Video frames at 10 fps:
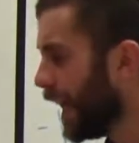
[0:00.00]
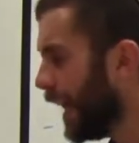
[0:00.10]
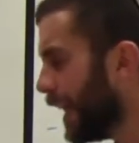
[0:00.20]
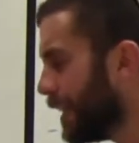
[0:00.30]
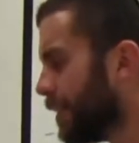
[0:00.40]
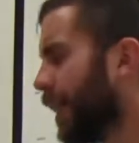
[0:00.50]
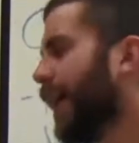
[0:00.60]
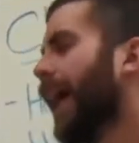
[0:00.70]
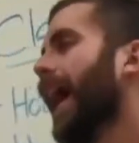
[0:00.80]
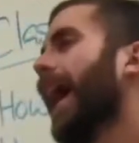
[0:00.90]
And
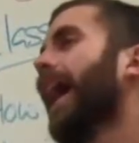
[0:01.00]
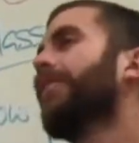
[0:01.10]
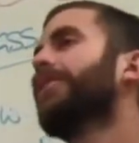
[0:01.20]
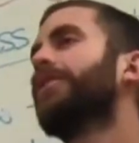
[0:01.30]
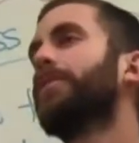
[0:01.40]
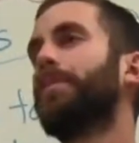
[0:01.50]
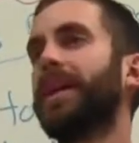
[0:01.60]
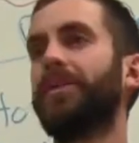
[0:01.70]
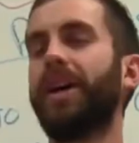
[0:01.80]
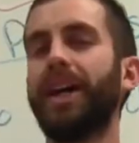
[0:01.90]
heaven
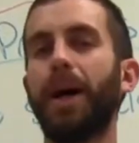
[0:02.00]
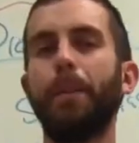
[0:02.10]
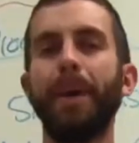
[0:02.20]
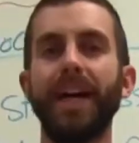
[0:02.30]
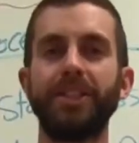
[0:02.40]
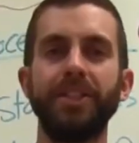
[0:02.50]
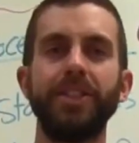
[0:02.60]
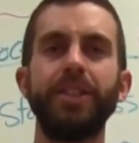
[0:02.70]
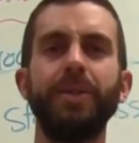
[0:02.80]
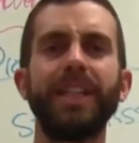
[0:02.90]
forbid, right? Imagine
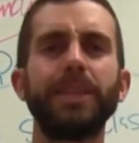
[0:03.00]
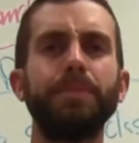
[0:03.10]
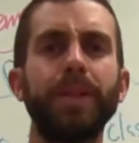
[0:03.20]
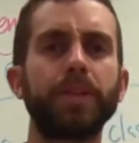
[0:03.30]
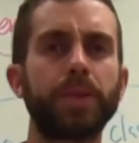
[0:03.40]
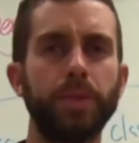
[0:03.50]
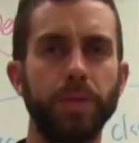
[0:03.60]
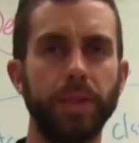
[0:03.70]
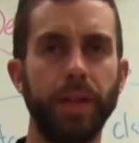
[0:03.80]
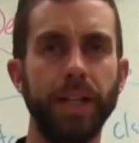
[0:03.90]
you as a middle
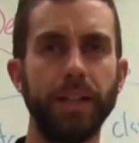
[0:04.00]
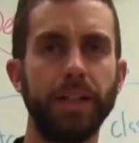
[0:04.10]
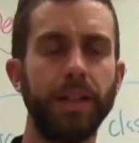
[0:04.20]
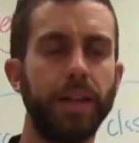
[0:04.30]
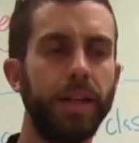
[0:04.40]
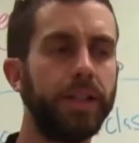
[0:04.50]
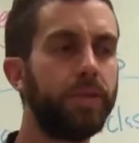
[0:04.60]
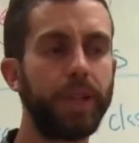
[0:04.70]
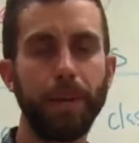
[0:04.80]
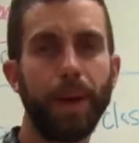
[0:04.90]
schooler, right?
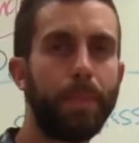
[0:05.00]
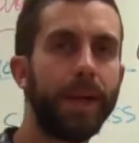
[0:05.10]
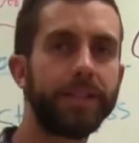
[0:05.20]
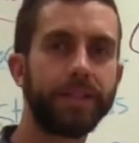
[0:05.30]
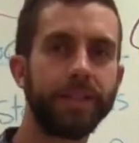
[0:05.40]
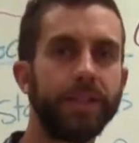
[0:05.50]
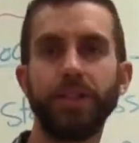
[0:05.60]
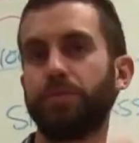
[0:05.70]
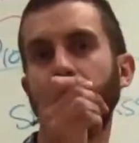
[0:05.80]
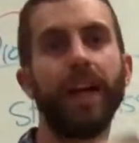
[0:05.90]
You get my pencil and
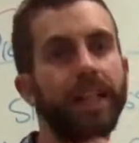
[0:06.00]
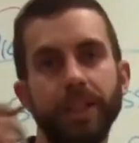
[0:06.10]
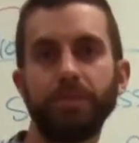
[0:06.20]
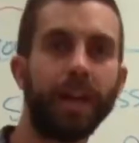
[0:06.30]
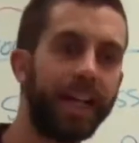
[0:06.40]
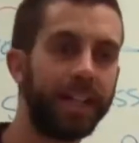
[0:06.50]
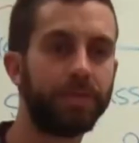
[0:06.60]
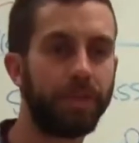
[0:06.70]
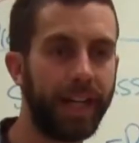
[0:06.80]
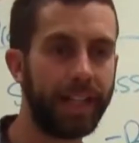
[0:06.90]
you're writing.
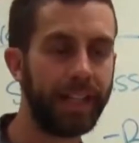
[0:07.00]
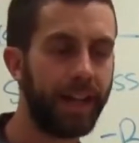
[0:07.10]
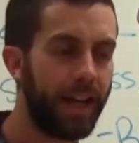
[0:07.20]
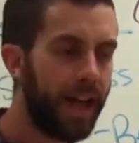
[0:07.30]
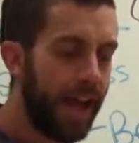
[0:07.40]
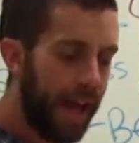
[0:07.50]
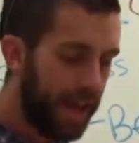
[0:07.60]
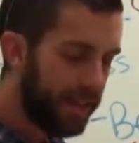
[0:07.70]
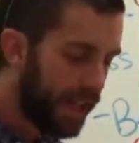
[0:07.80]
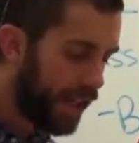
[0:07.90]

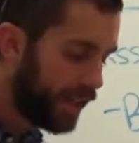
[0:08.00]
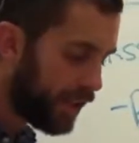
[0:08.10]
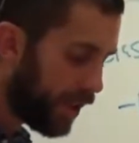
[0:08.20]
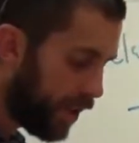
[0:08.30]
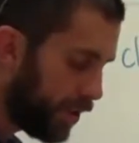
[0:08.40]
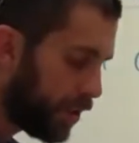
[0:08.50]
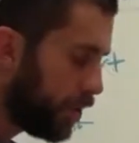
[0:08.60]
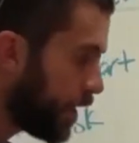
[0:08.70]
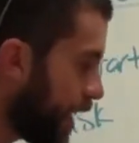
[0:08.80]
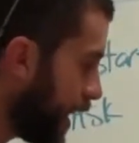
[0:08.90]
And then, you know, you're
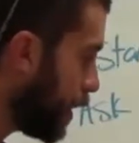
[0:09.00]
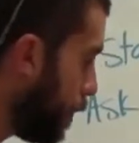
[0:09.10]
looking at the